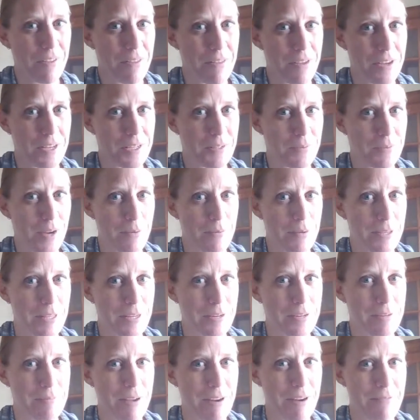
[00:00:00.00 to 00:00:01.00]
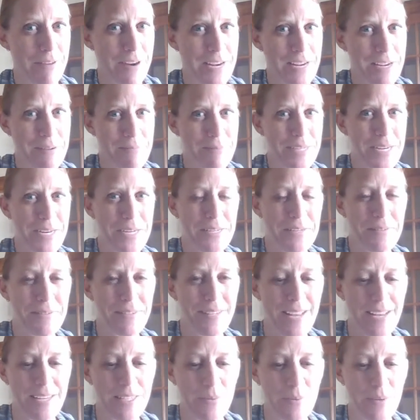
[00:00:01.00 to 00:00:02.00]
That's why we learned about writing objectives
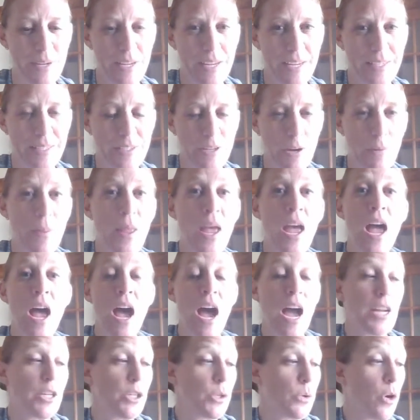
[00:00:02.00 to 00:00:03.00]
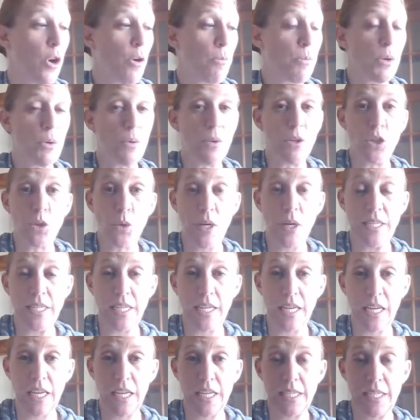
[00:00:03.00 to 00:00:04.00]
last week. So I do hope you enjoy
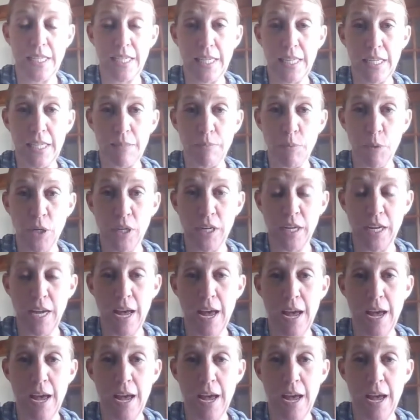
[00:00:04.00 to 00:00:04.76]
digging into this book.